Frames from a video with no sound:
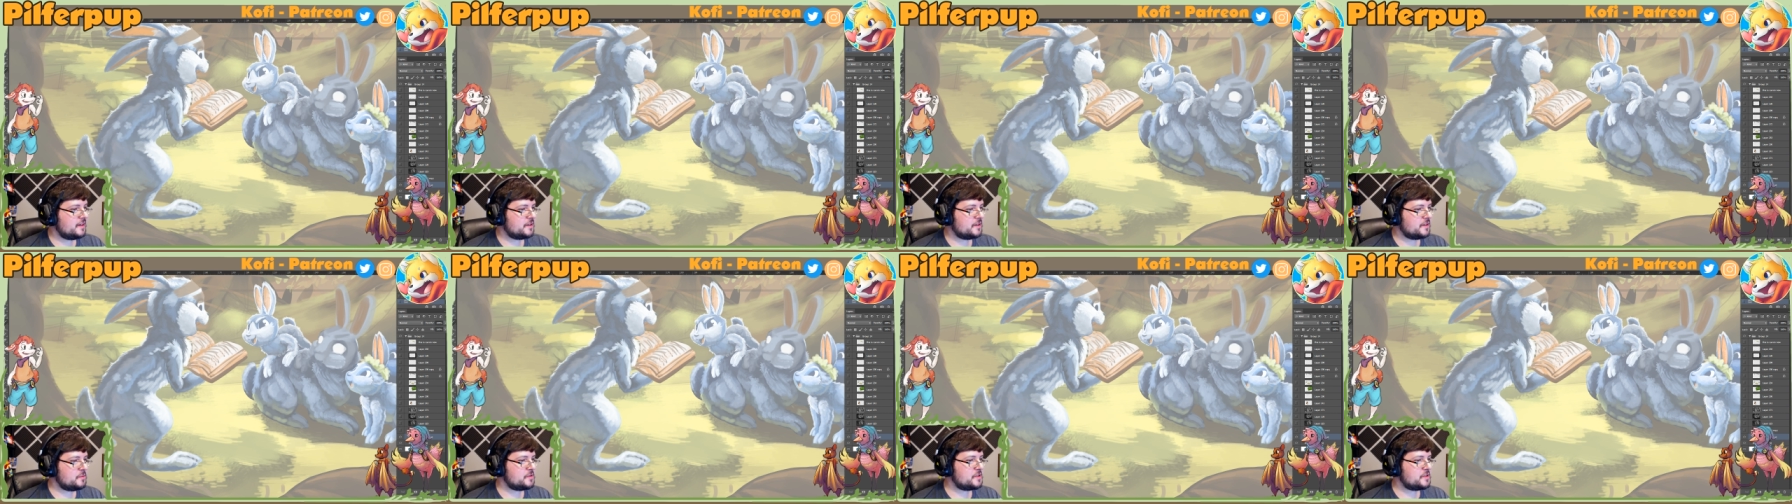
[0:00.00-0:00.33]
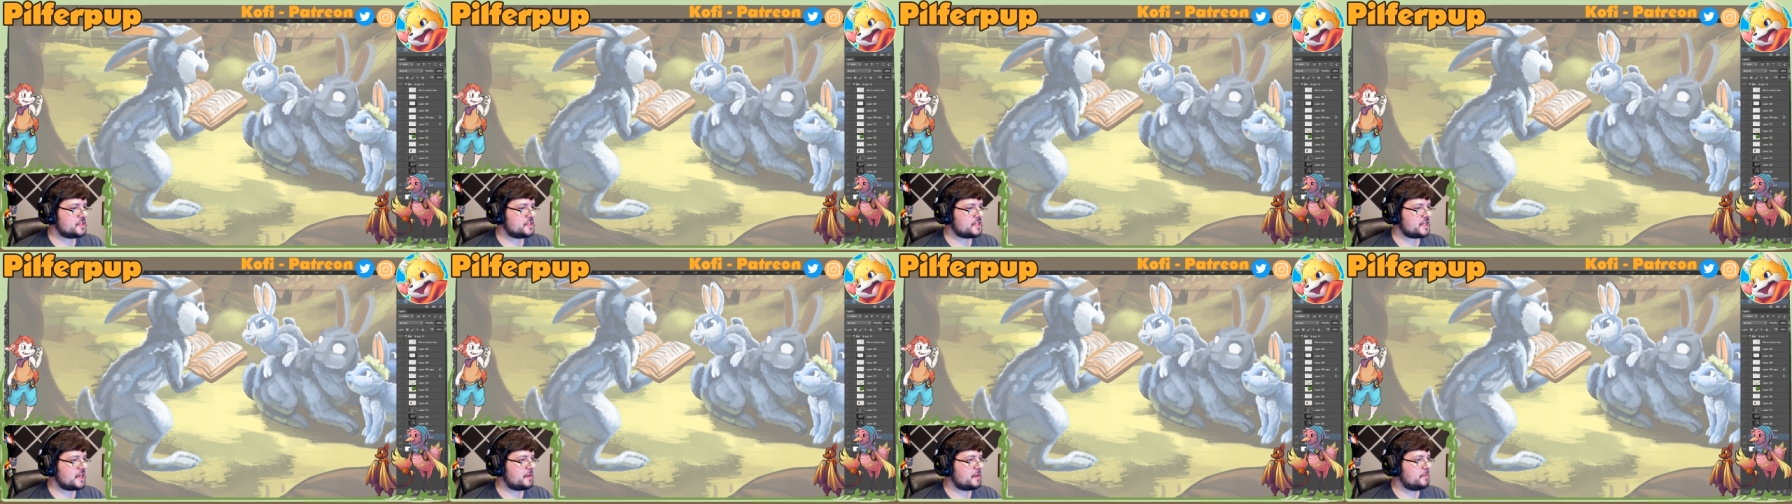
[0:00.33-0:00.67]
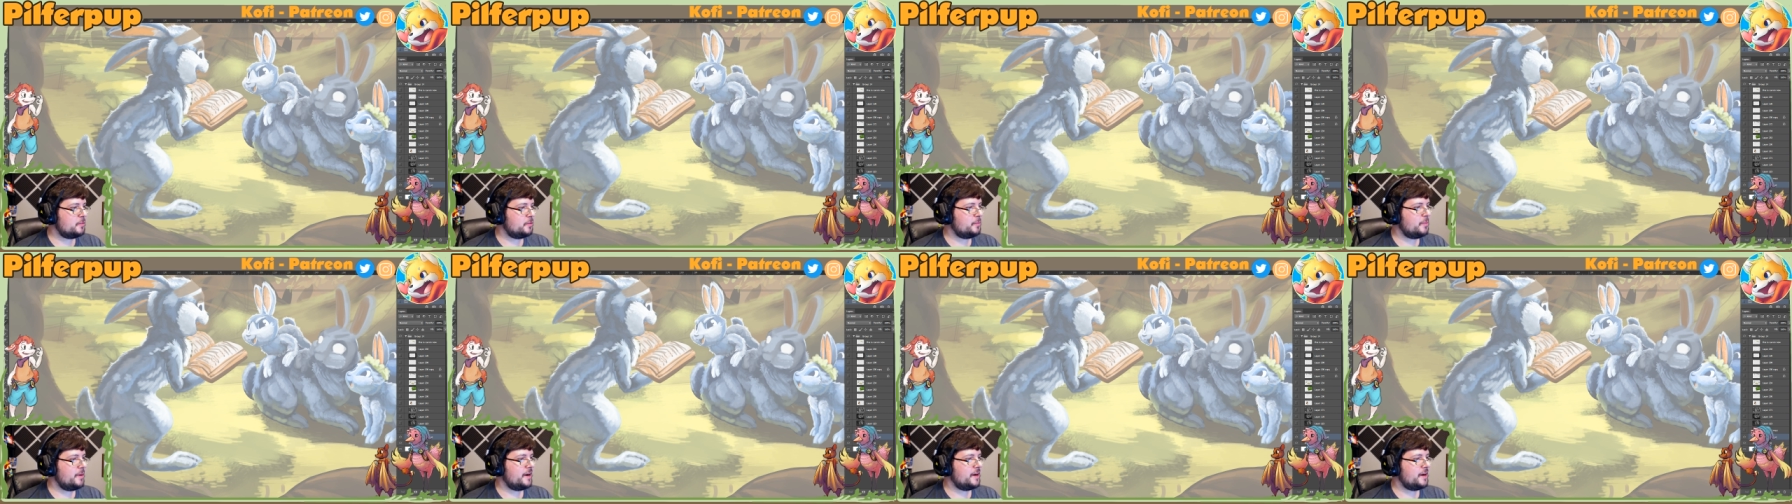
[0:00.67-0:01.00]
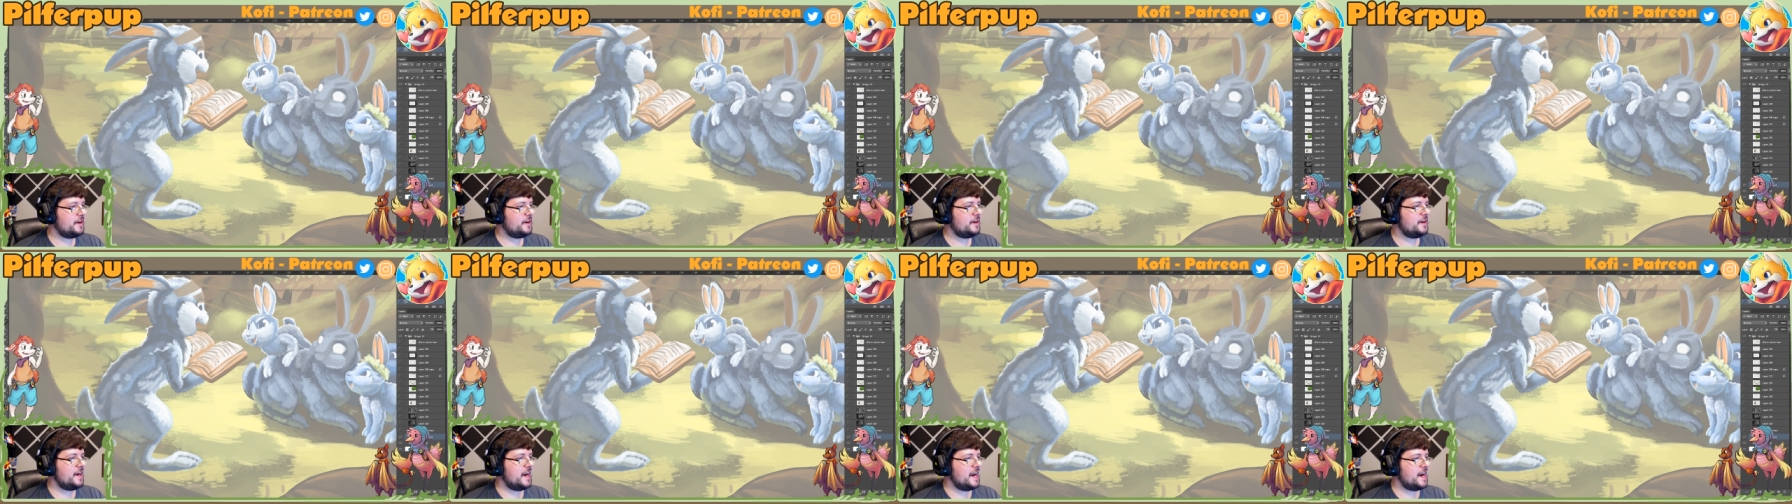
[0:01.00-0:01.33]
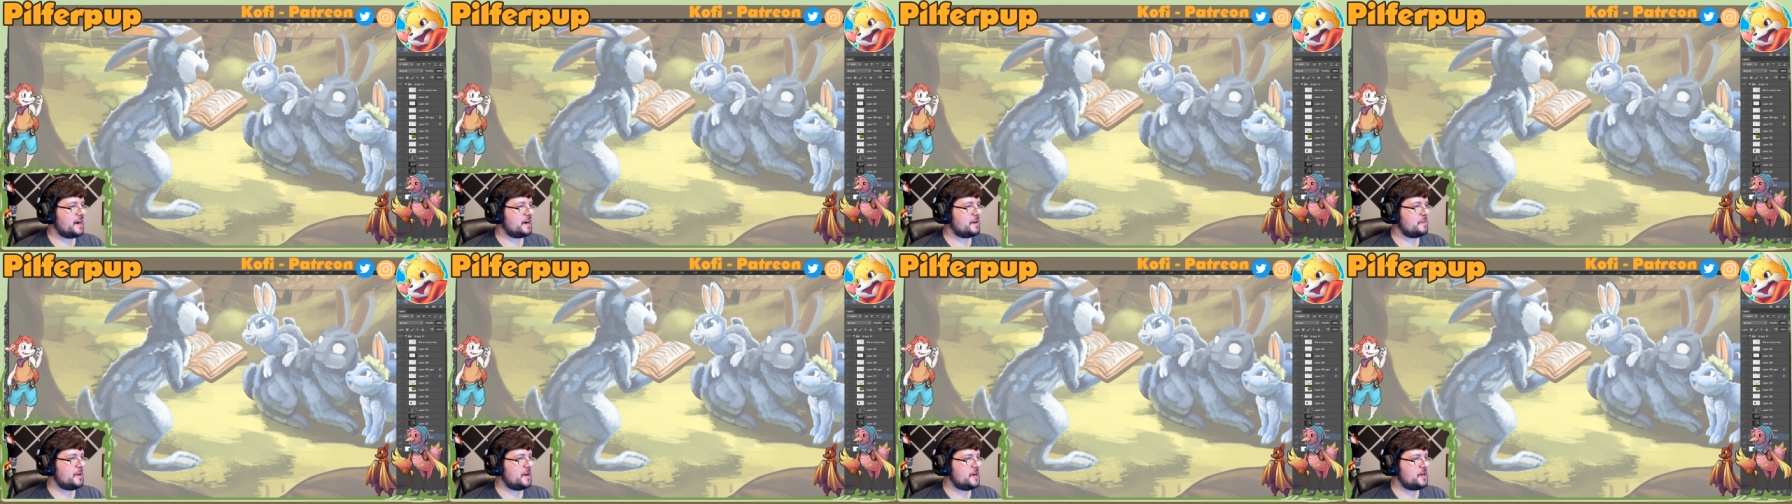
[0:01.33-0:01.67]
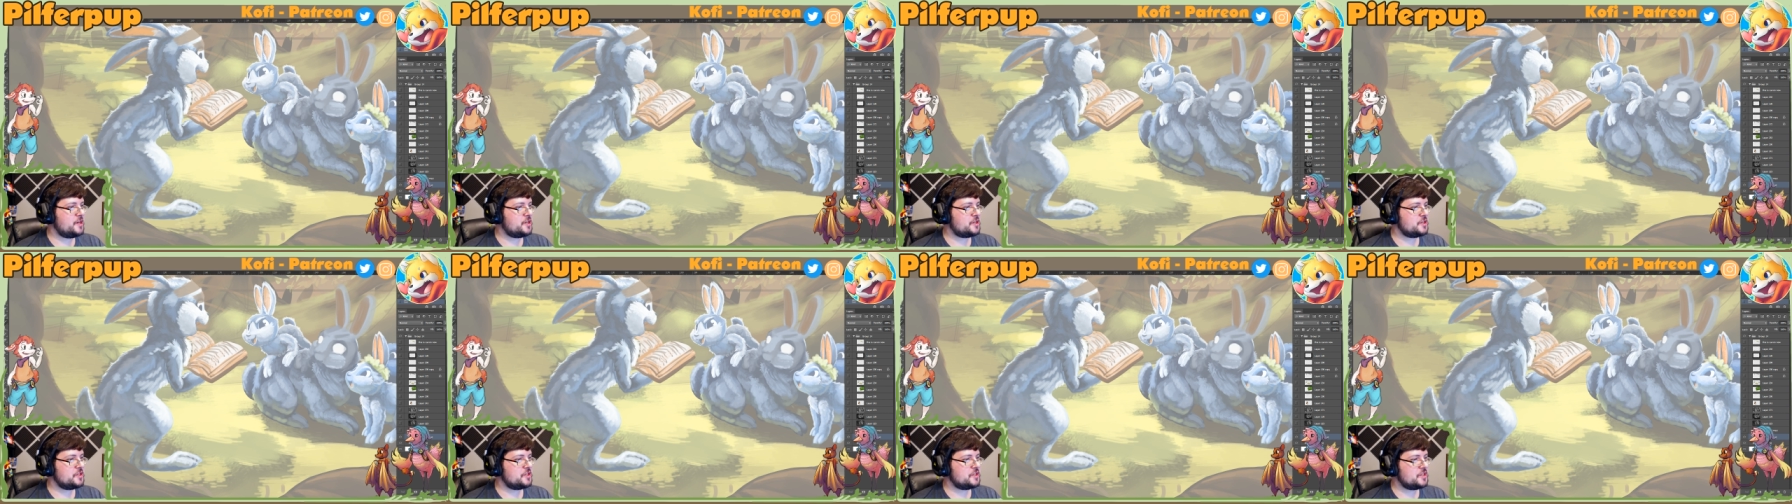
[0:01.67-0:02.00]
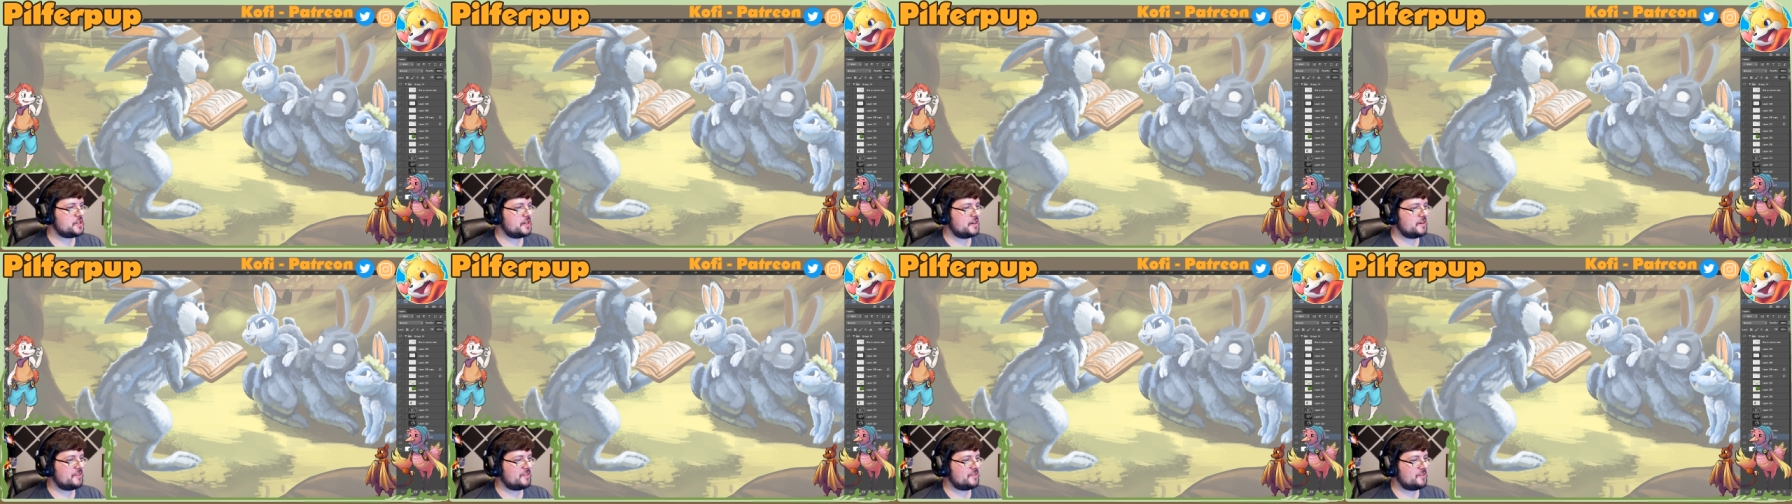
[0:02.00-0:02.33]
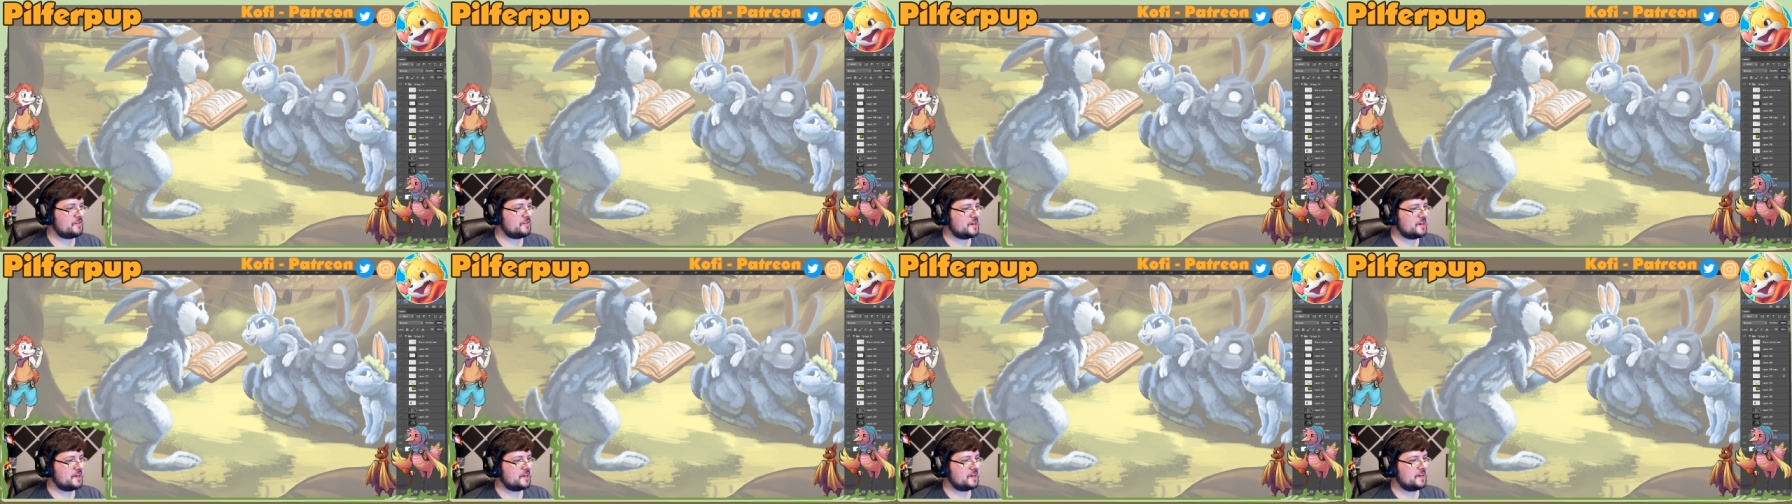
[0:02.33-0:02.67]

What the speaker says: Don't stable my animation software.